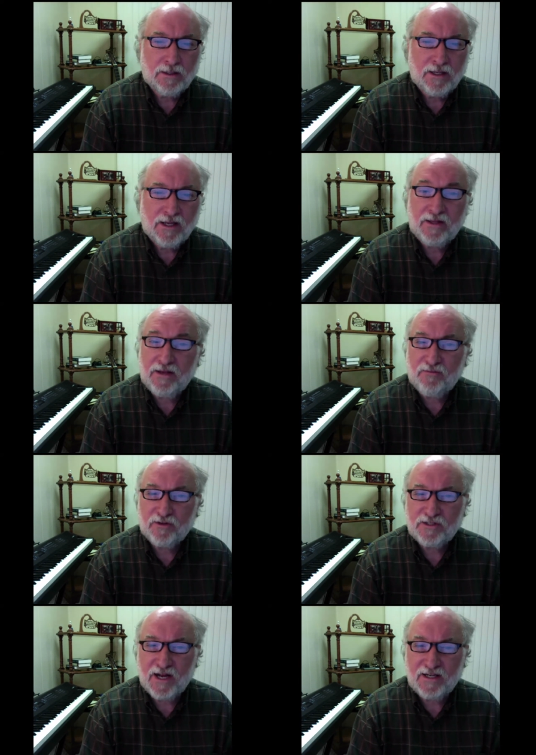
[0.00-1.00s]
And then
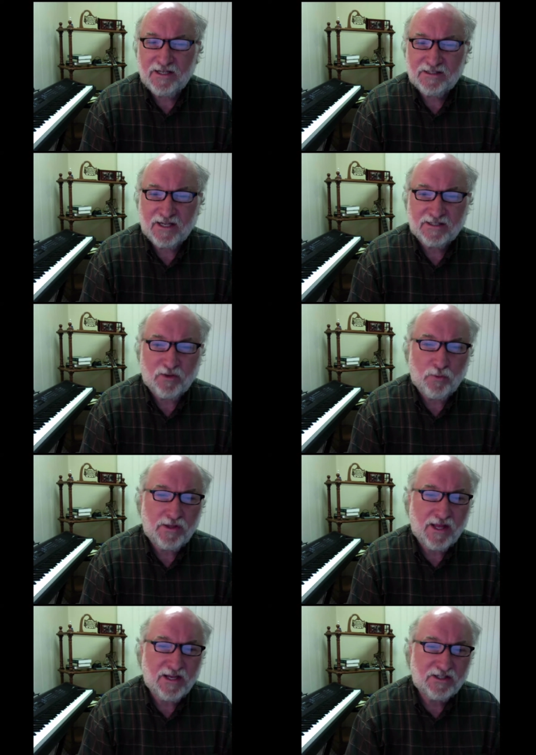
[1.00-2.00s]
verse 19 says, And when
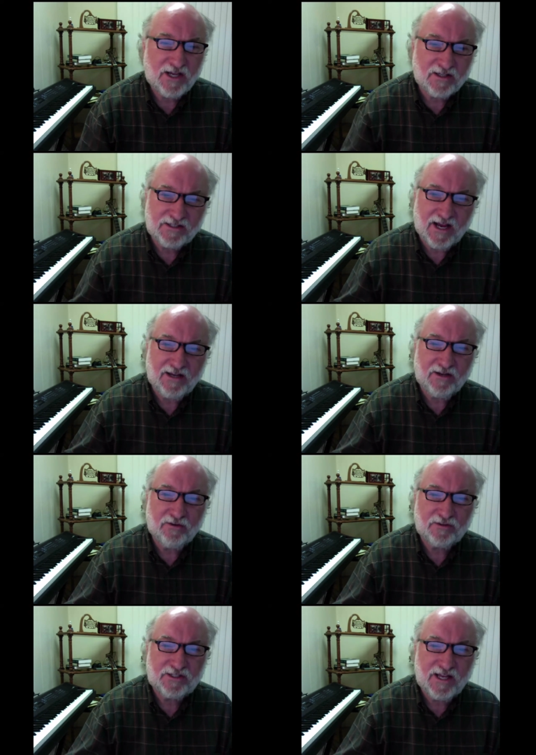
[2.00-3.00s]
they shall say to you,
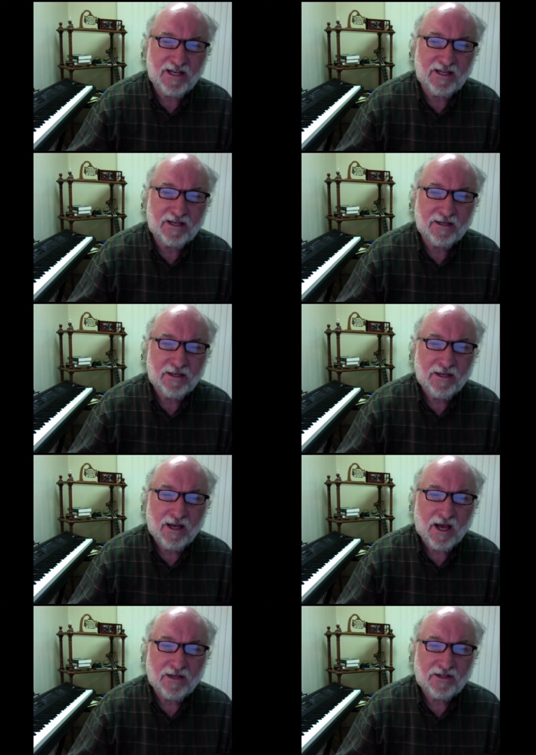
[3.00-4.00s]
Seek
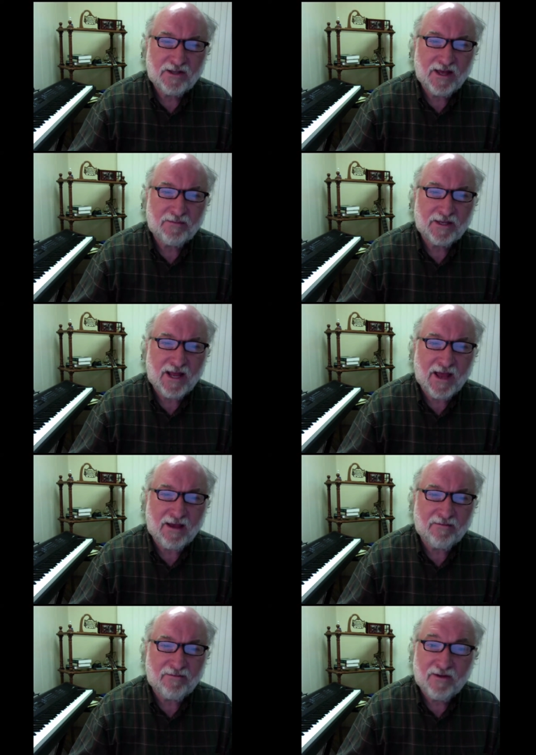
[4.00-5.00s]
unto them that
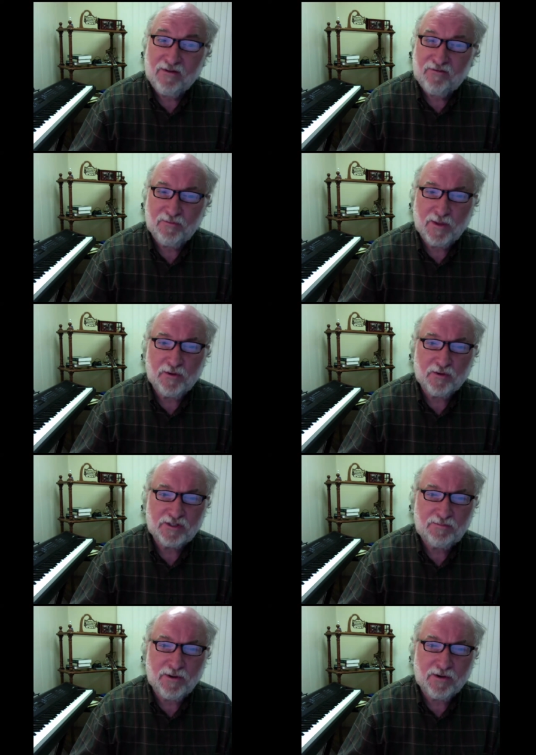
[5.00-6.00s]
have familiar
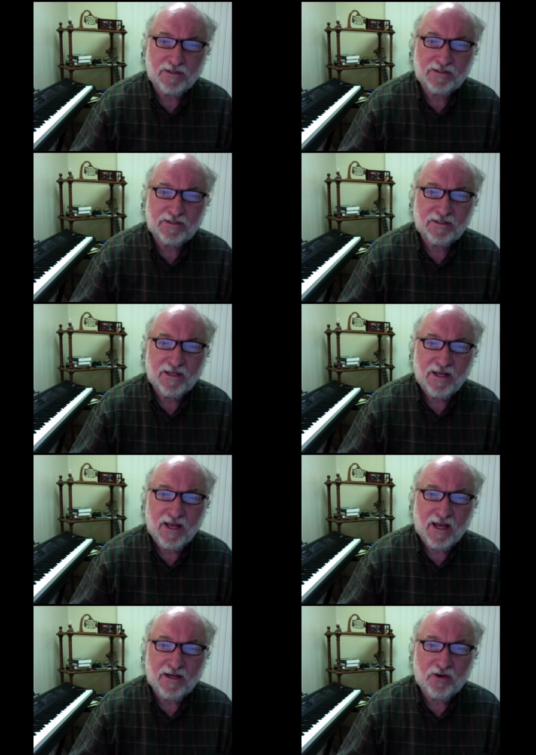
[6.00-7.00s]
spirits,
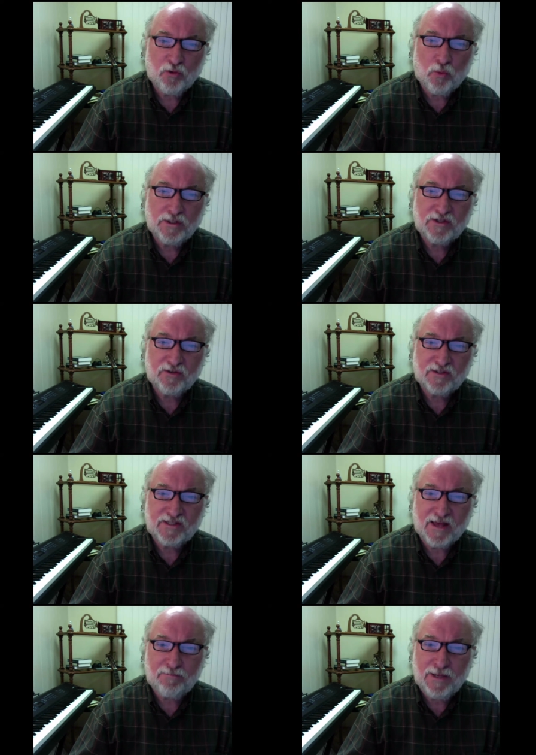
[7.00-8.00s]
and unto wizards
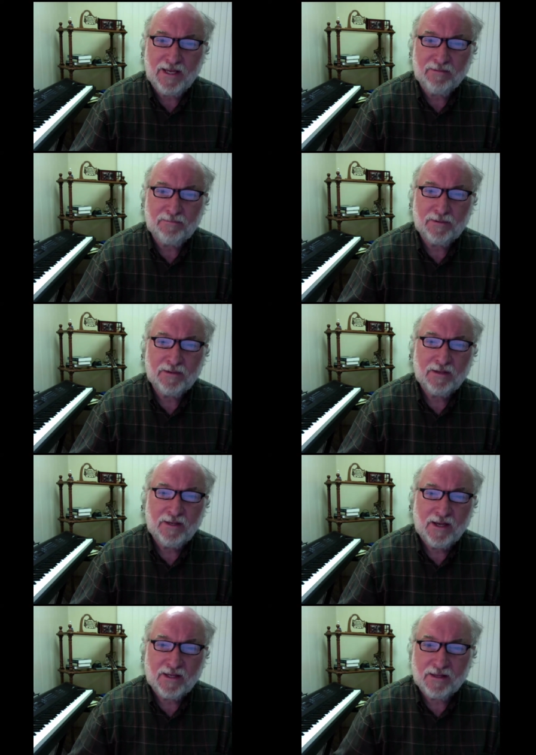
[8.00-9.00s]
that peep
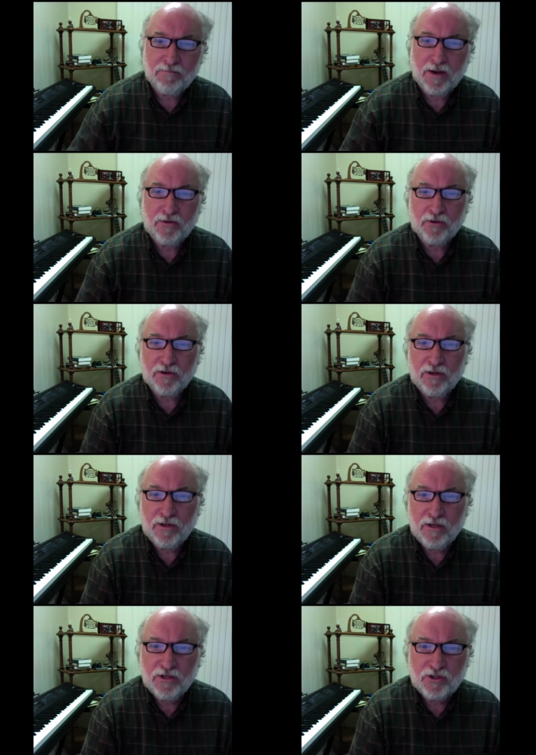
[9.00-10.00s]
and that mutter,
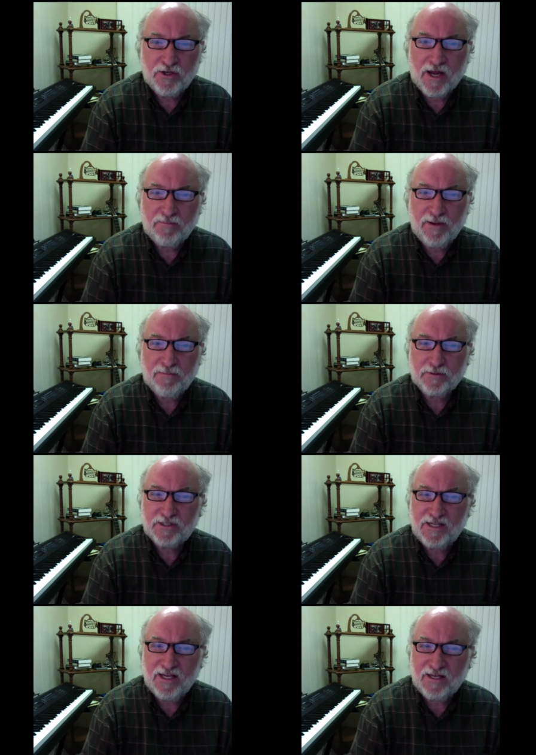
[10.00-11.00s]
should not a people
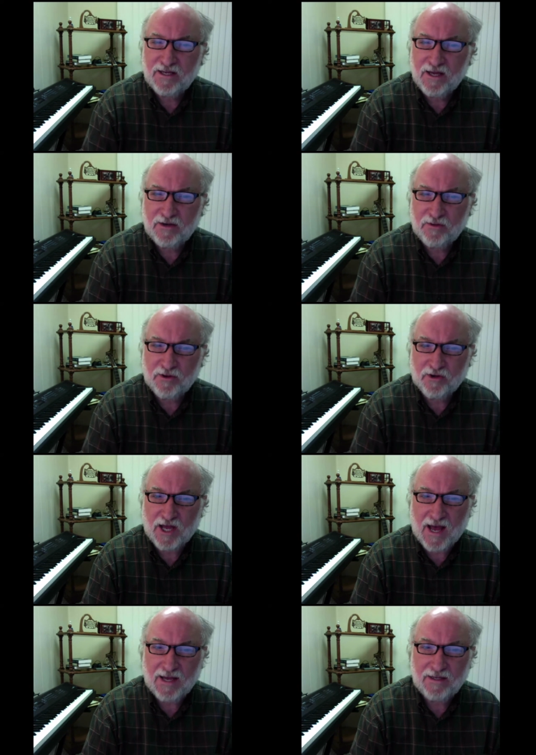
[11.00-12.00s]
seek unto their
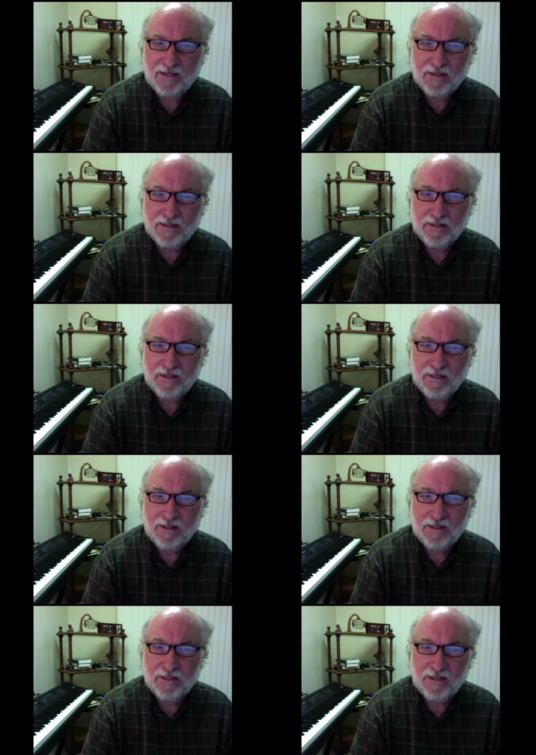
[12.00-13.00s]
God
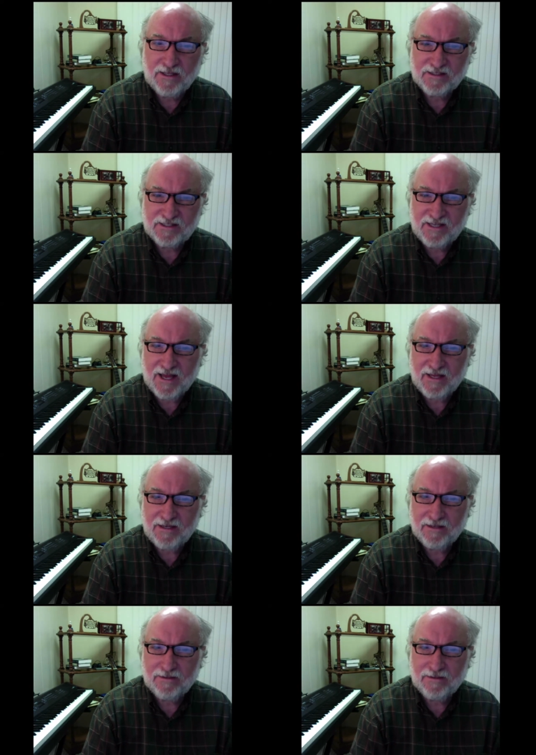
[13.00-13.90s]
instead?